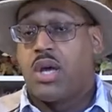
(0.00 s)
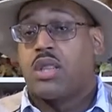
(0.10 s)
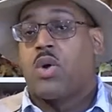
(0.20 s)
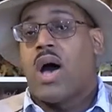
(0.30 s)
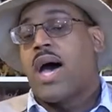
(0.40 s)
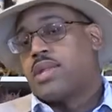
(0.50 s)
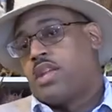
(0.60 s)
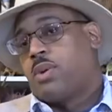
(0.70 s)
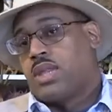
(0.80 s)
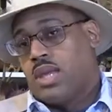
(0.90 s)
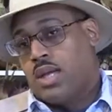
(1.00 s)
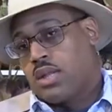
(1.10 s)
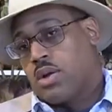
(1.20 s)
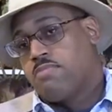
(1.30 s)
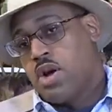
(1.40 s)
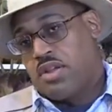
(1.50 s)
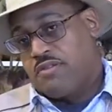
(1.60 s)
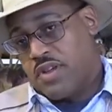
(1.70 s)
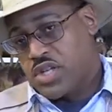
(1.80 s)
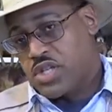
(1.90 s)
So osteichthyes are bony
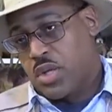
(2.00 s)
fish.